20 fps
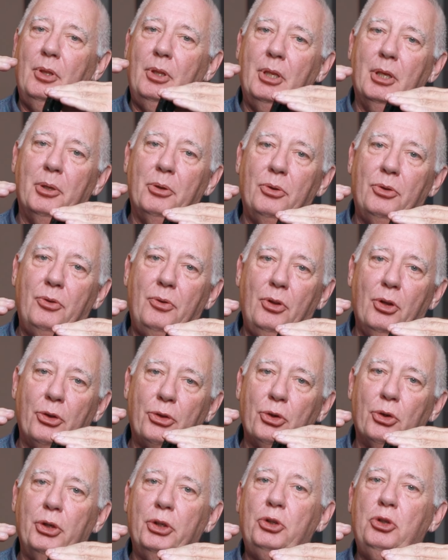The
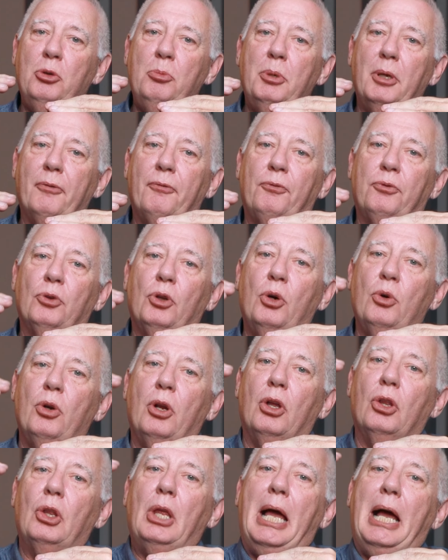32-bit
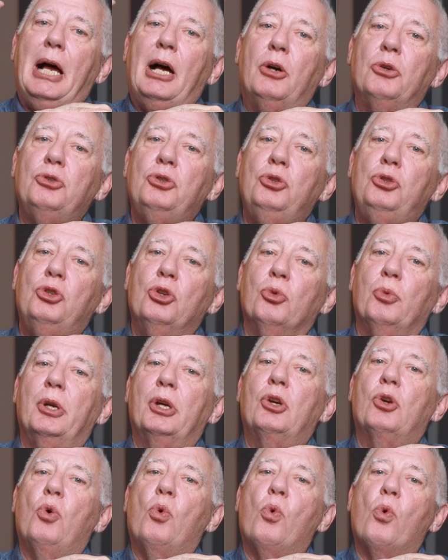float allows you to
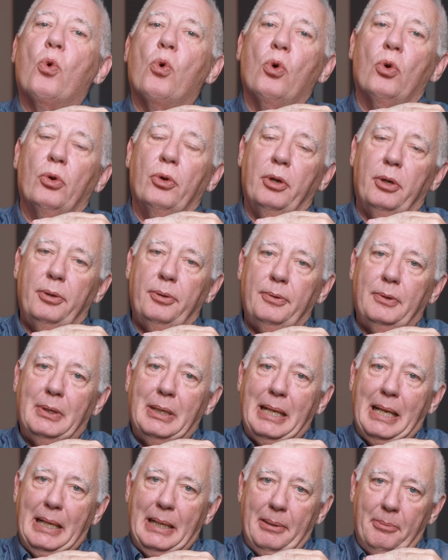record
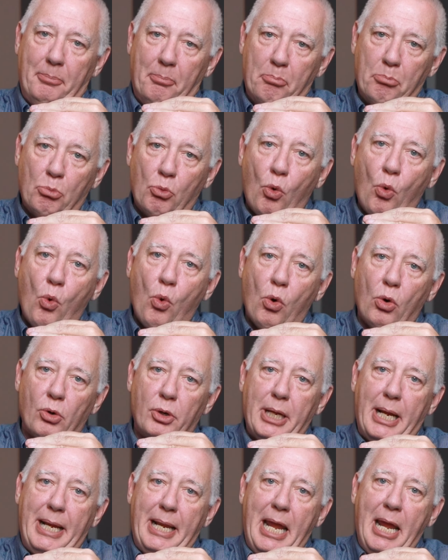
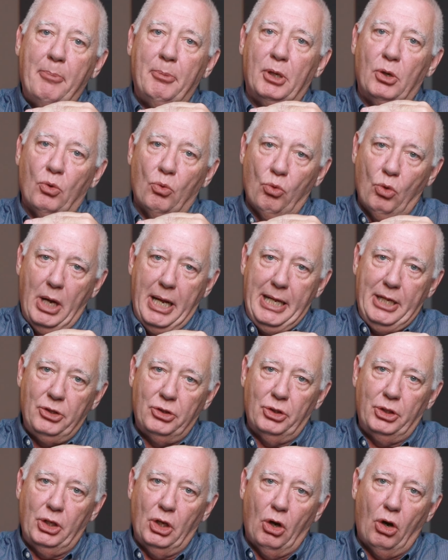more dynamic
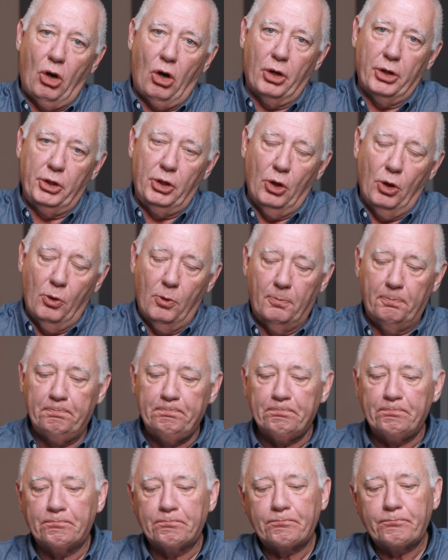range in the audio.
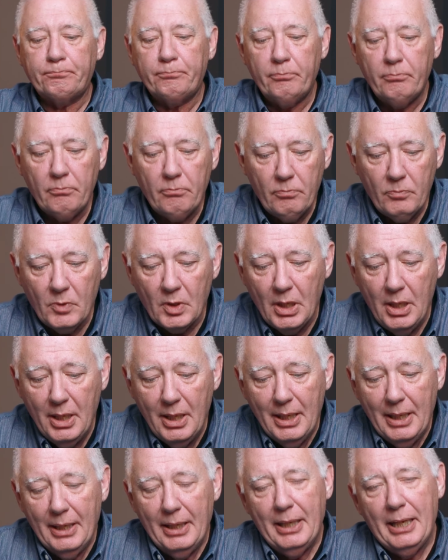
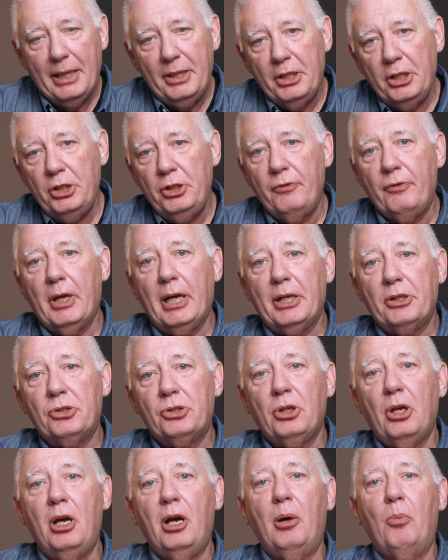And then you've got
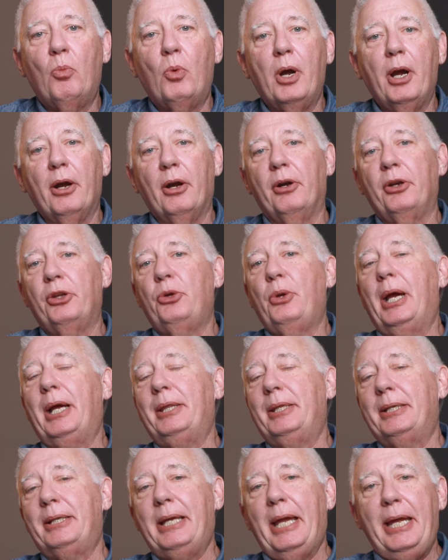some where you
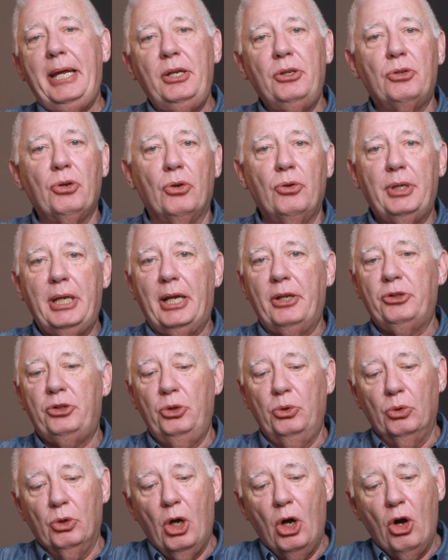had the gain turned down
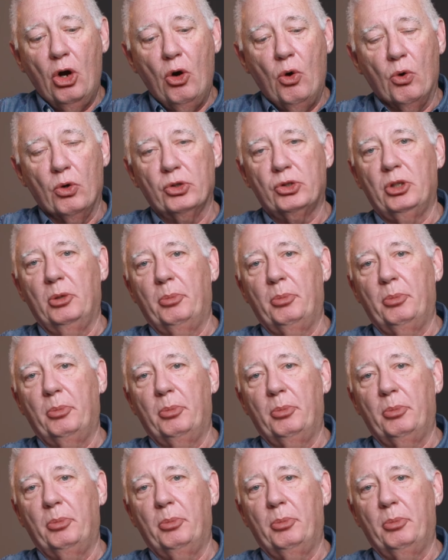too low or